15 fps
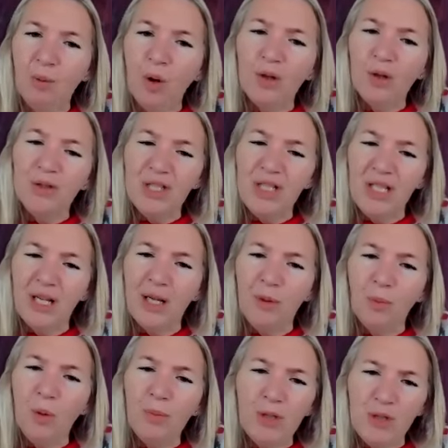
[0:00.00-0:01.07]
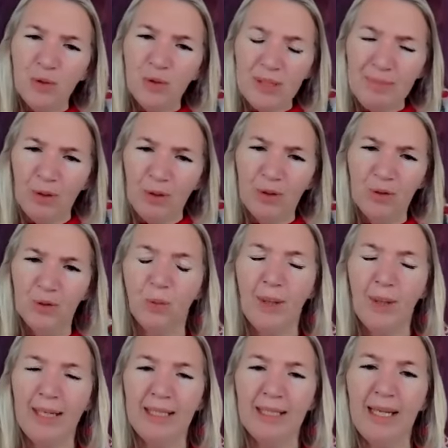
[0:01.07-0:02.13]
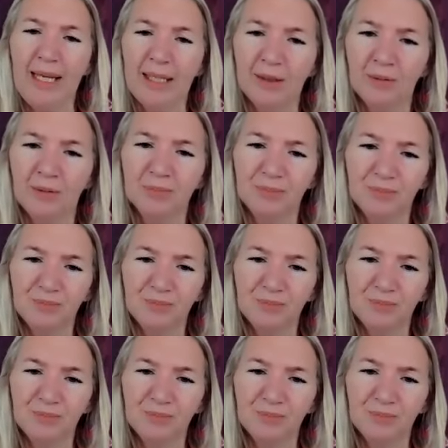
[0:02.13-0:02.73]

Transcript: What you know, what was your spiritual awakening?